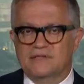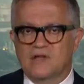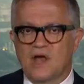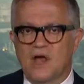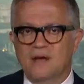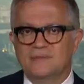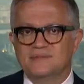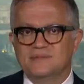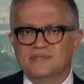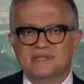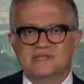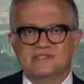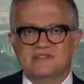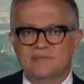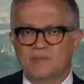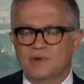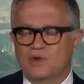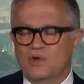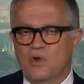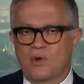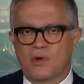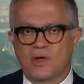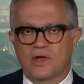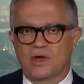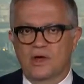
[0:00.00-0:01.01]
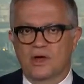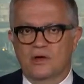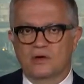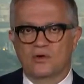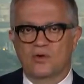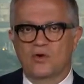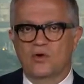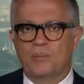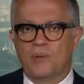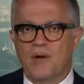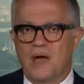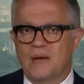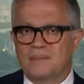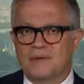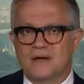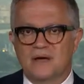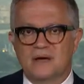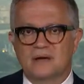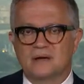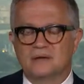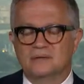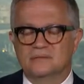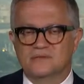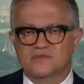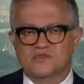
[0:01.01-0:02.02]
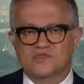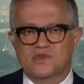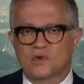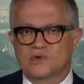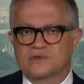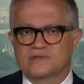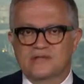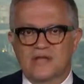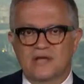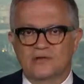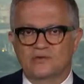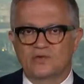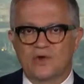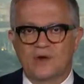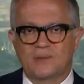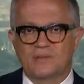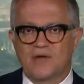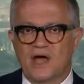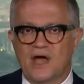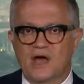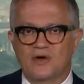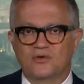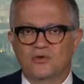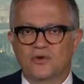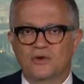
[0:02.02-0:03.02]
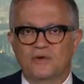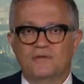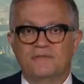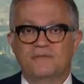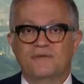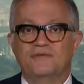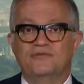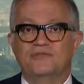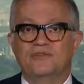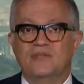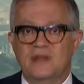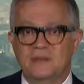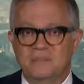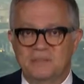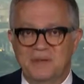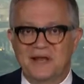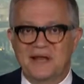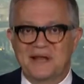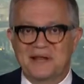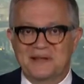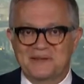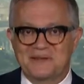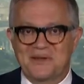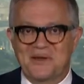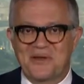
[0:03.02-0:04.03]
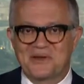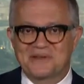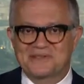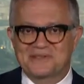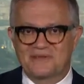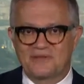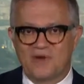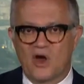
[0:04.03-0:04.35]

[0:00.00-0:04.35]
Arms deals have been going on. Obama sold Saudi Arabia $115 billion of